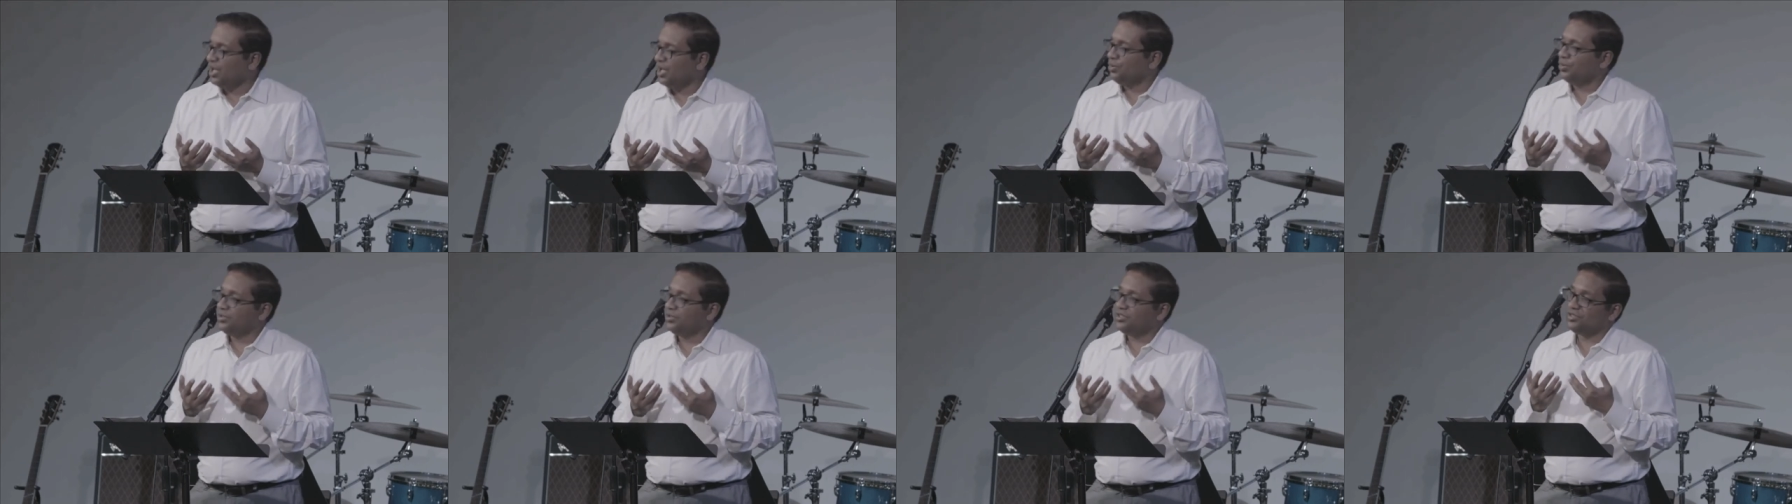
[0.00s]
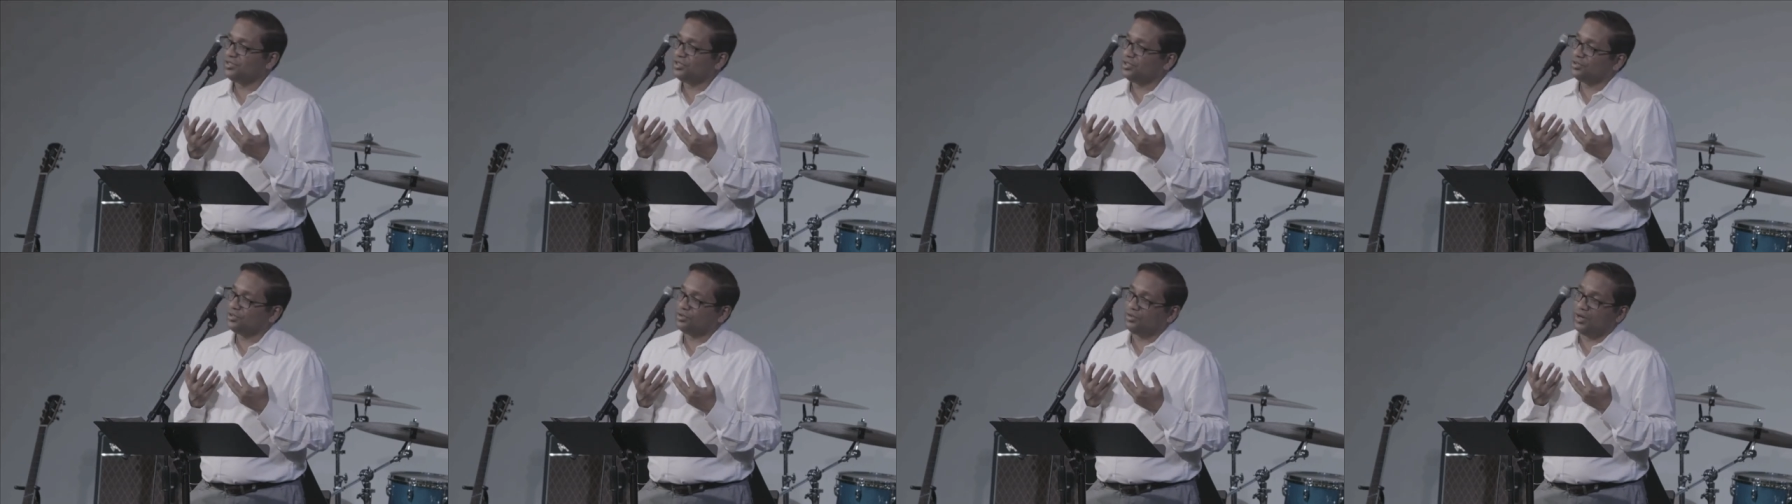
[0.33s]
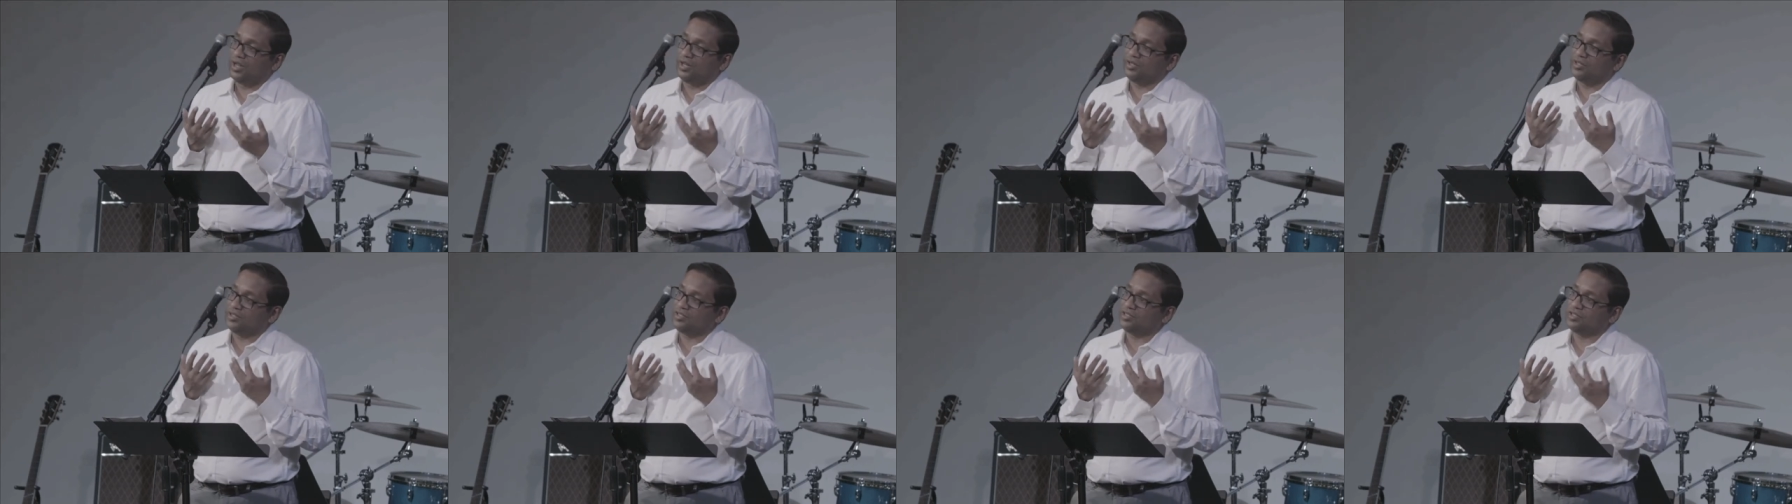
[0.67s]
which is our
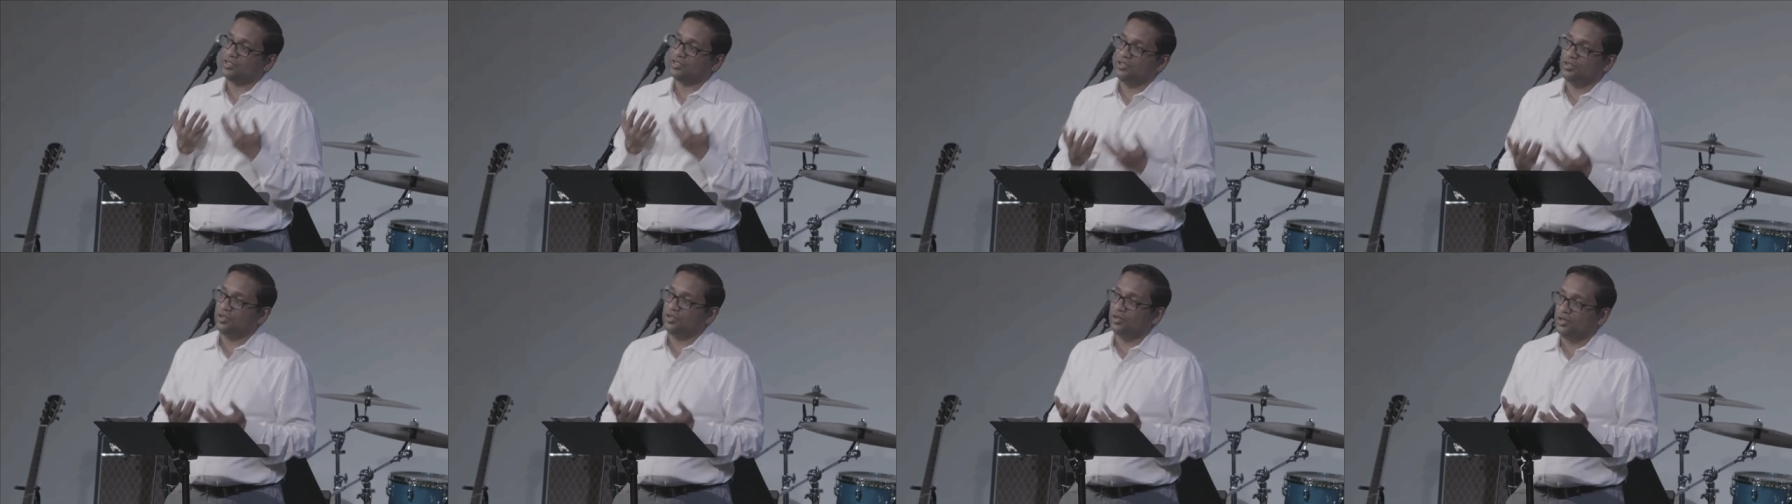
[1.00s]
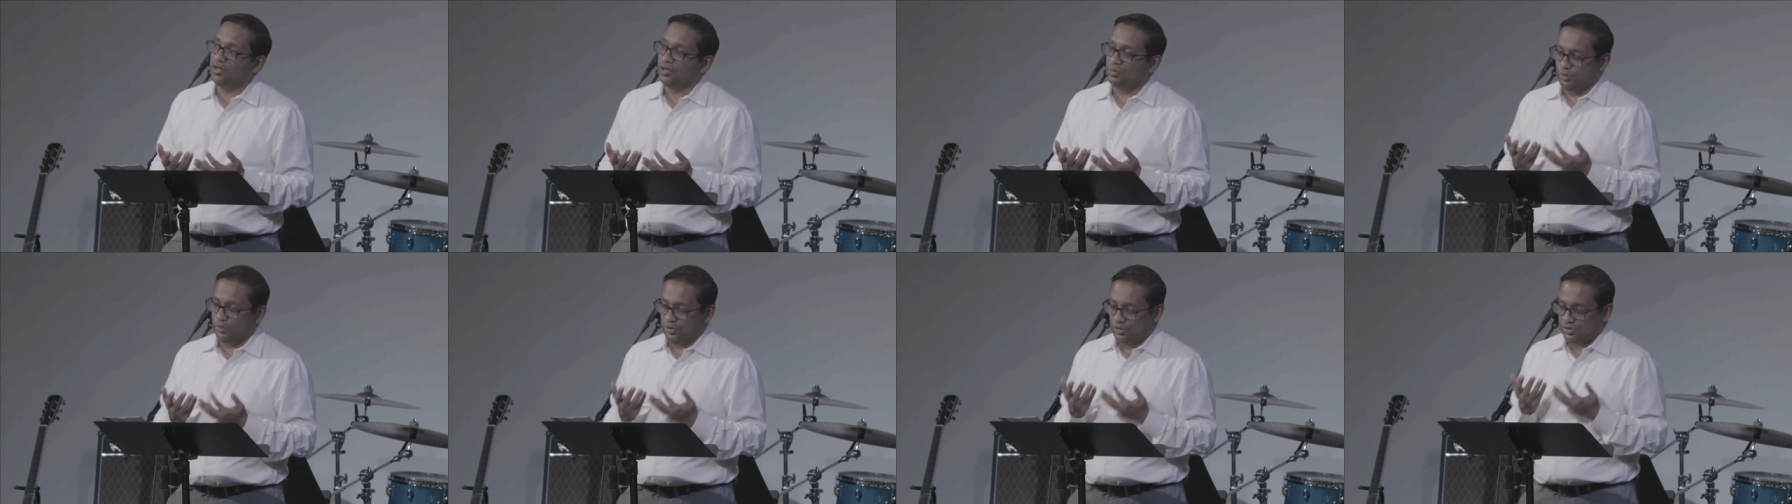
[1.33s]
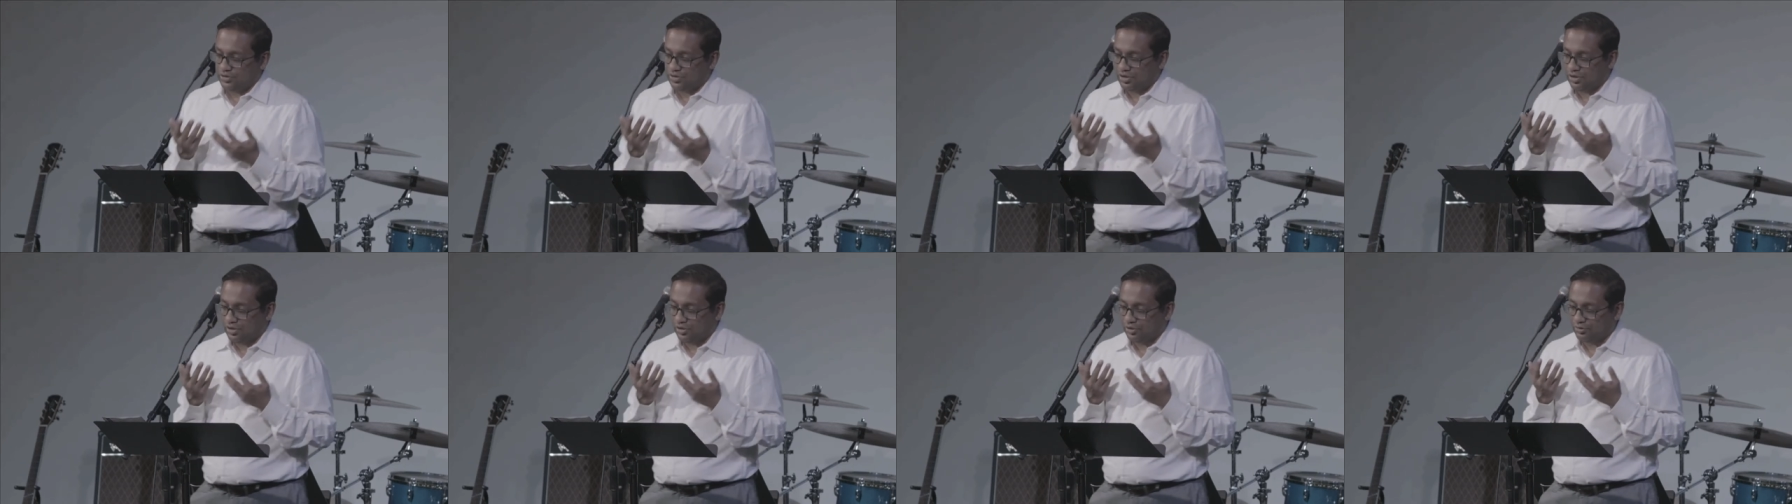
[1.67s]
greatest good, which
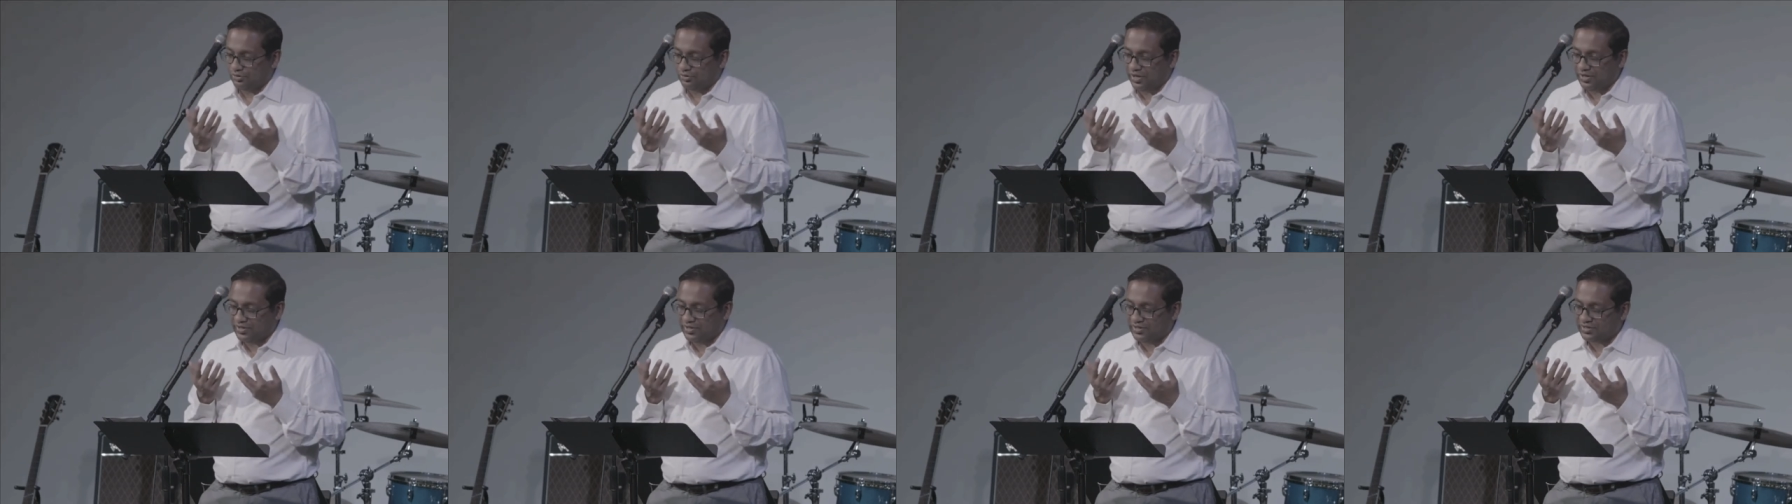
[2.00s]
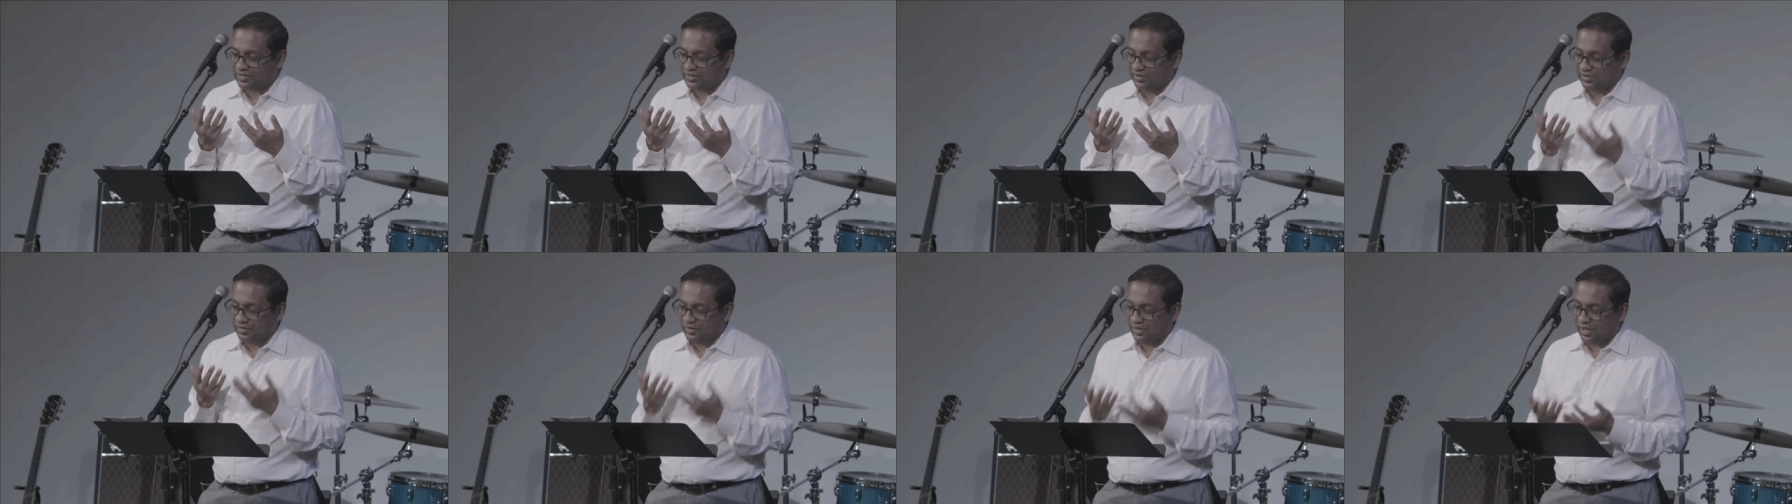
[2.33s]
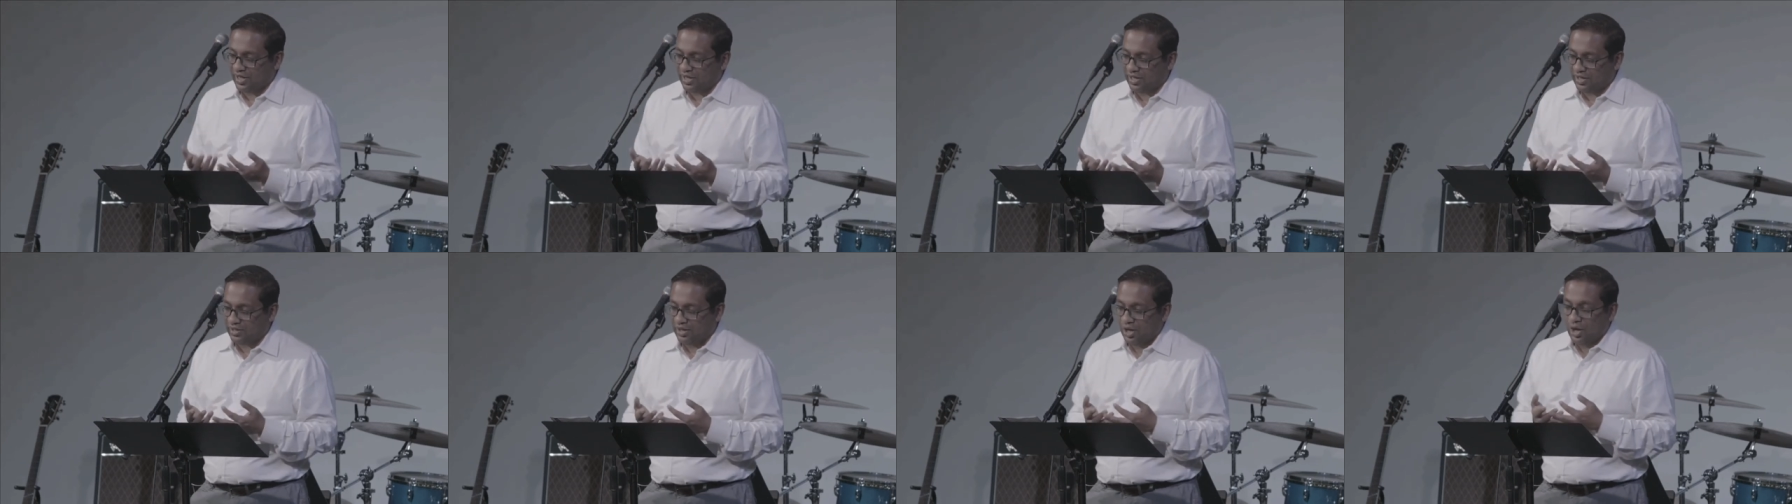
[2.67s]
is our greatest
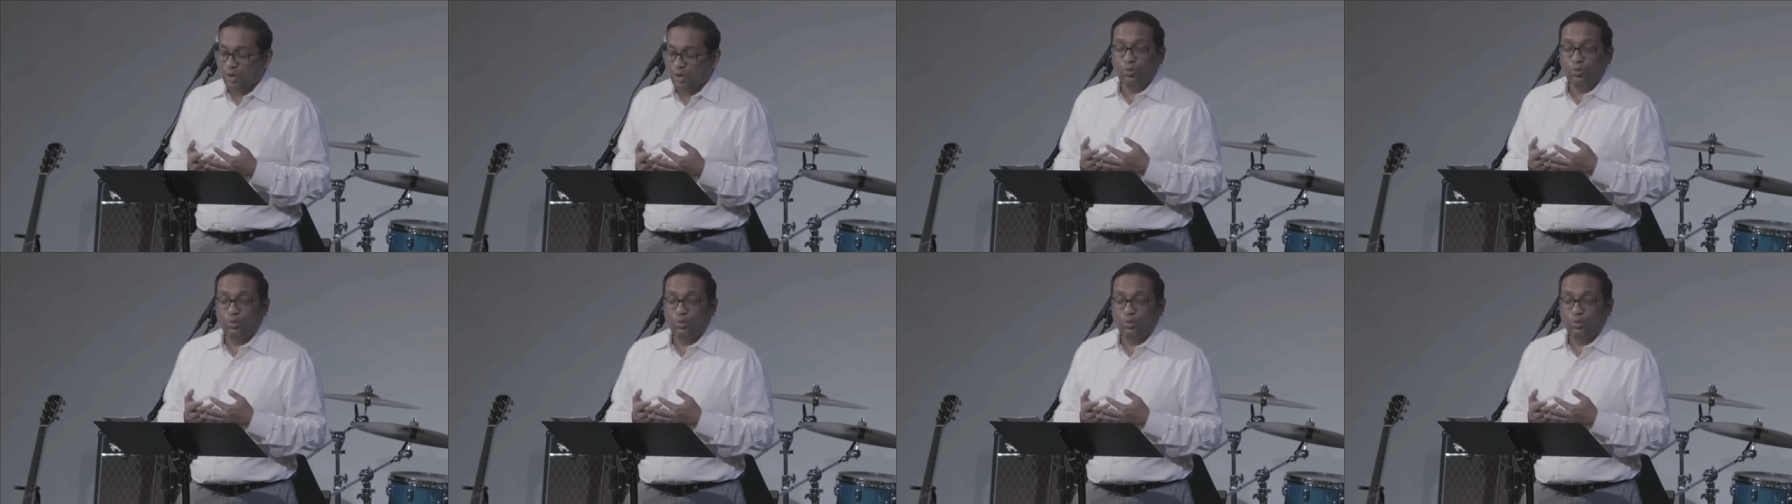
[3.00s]
delight,